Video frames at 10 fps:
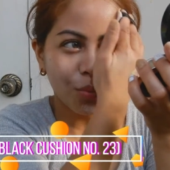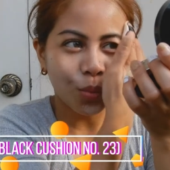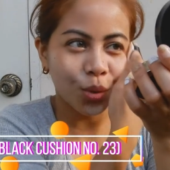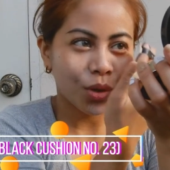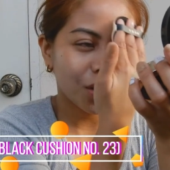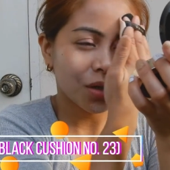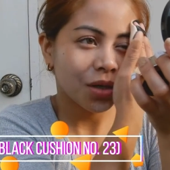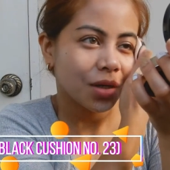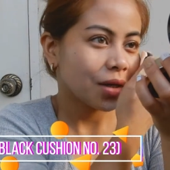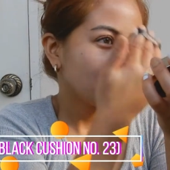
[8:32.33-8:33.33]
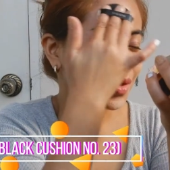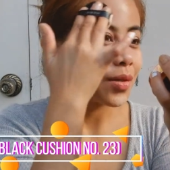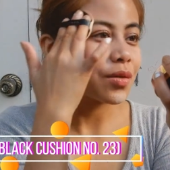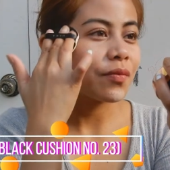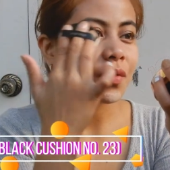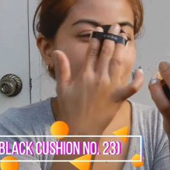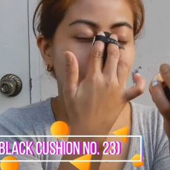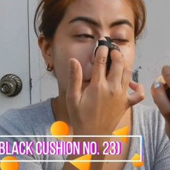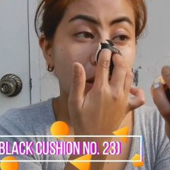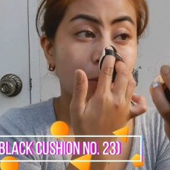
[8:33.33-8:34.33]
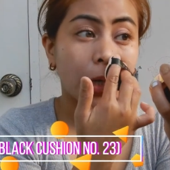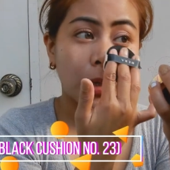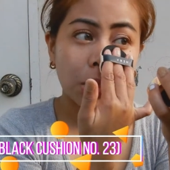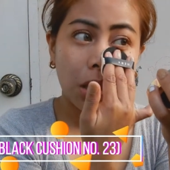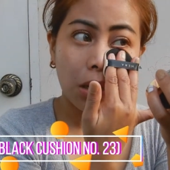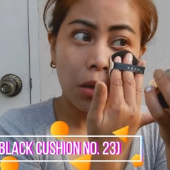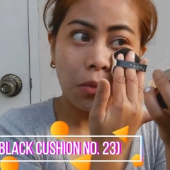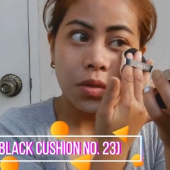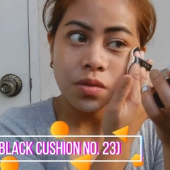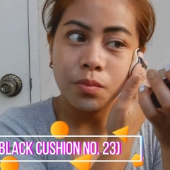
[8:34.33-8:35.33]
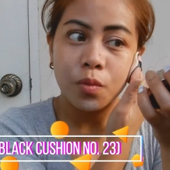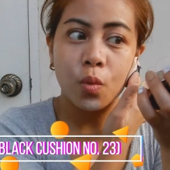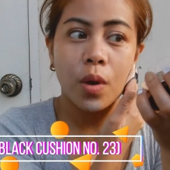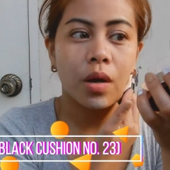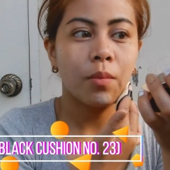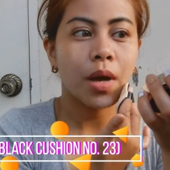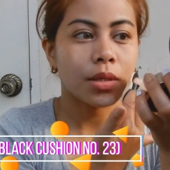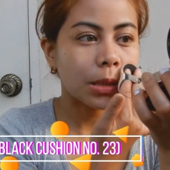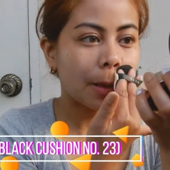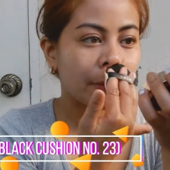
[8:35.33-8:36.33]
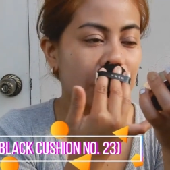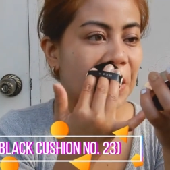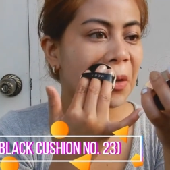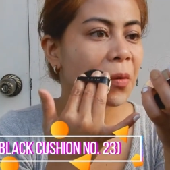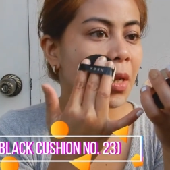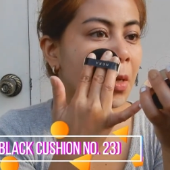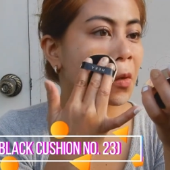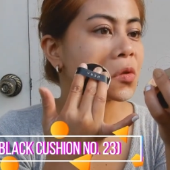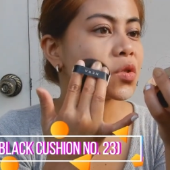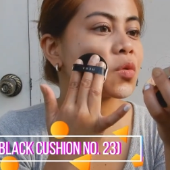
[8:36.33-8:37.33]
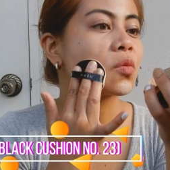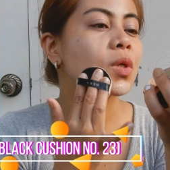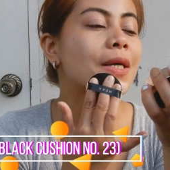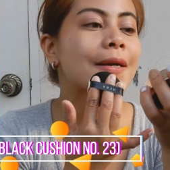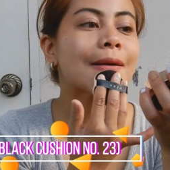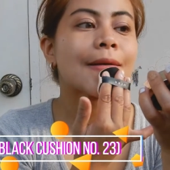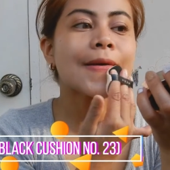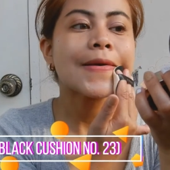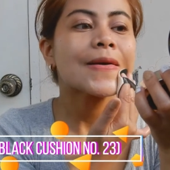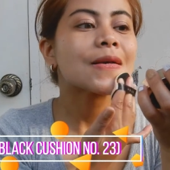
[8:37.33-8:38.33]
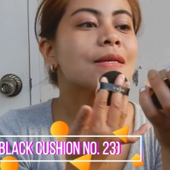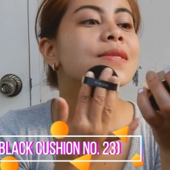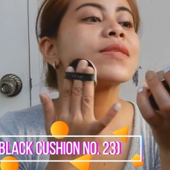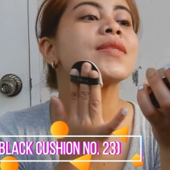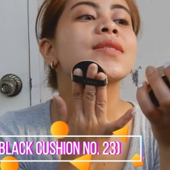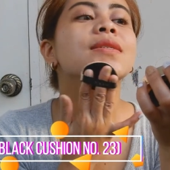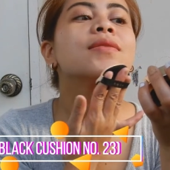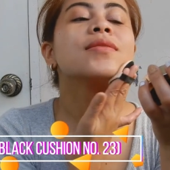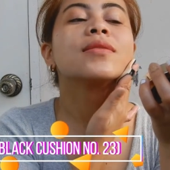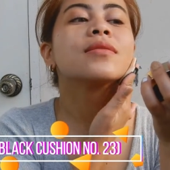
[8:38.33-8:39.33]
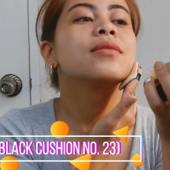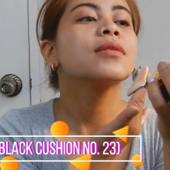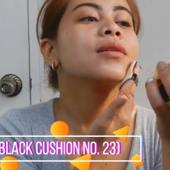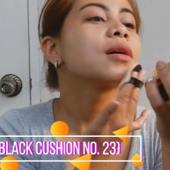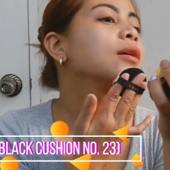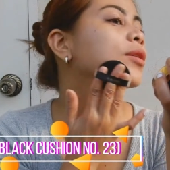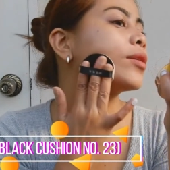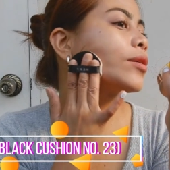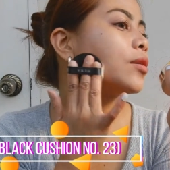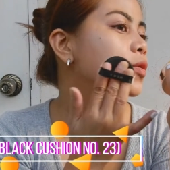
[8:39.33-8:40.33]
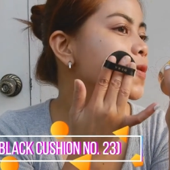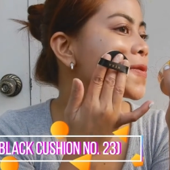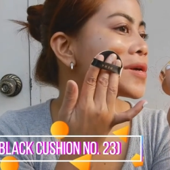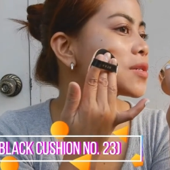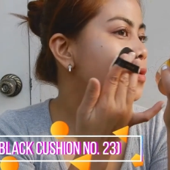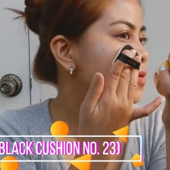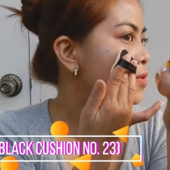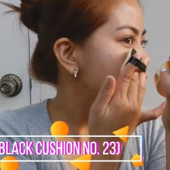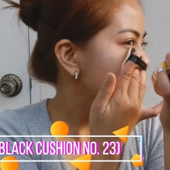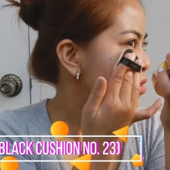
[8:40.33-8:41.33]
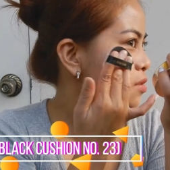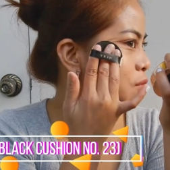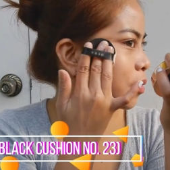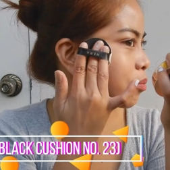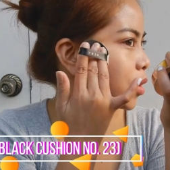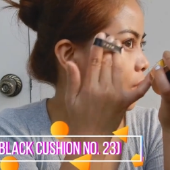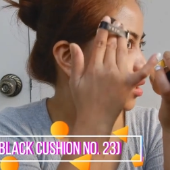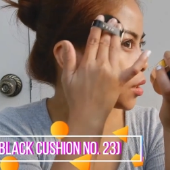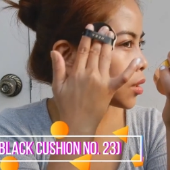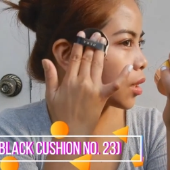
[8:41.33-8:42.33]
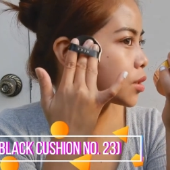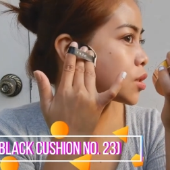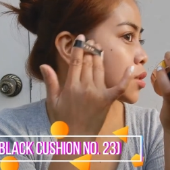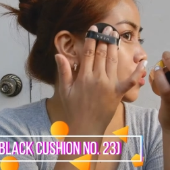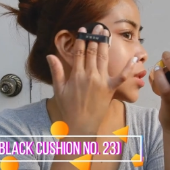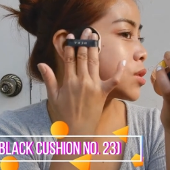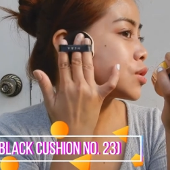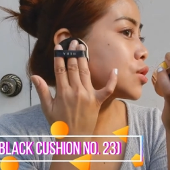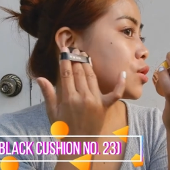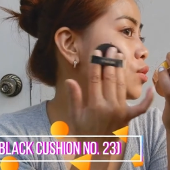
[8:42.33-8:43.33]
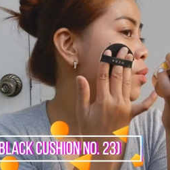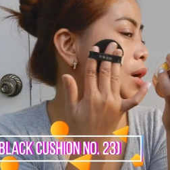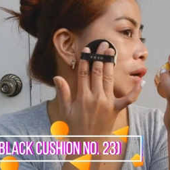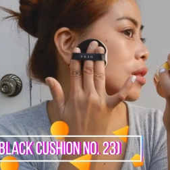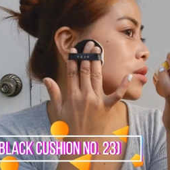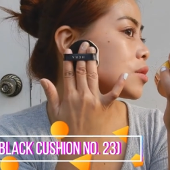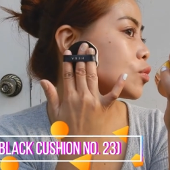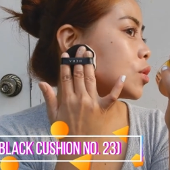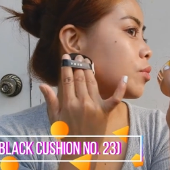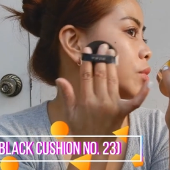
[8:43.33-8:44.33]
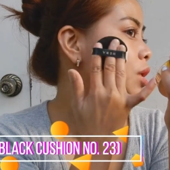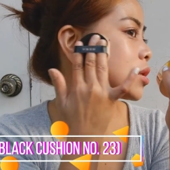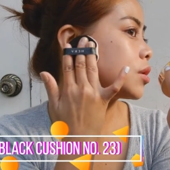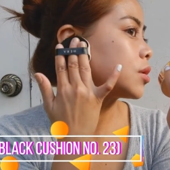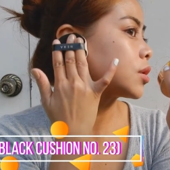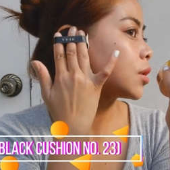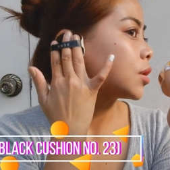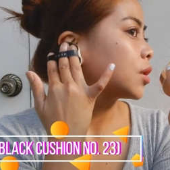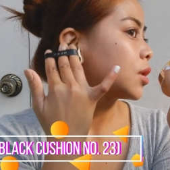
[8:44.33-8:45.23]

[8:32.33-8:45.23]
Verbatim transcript: anymore because of the coronavirus. I always wear mask every day when I go to work. So, kinda useless to use this one, but I just want to buy this one because